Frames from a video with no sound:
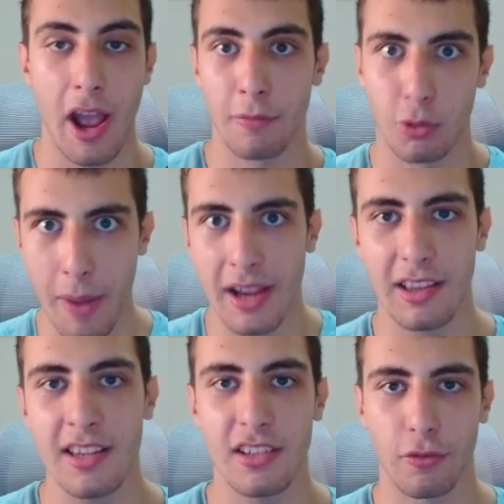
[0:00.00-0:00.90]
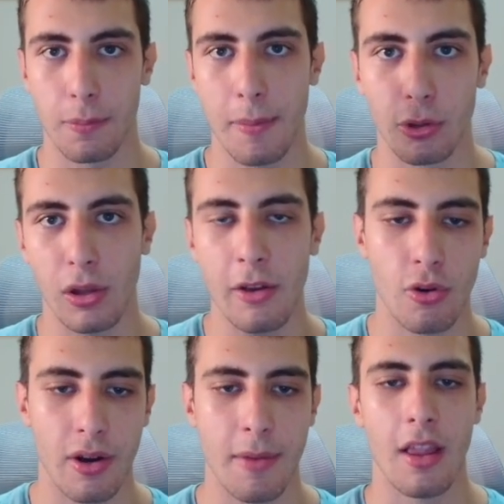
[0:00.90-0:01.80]
And to make it easier for people to
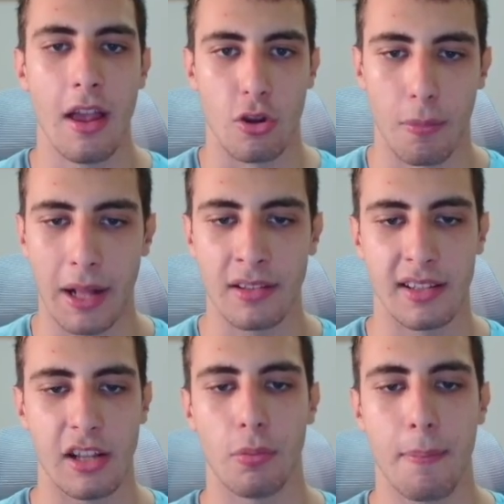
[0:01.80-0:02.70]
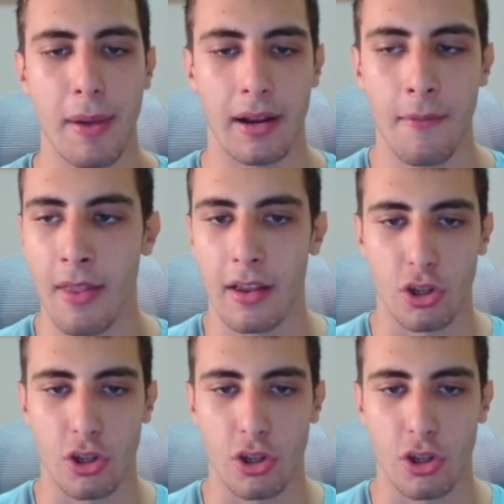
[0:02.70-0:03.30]
click on your email, your buttons need to be big.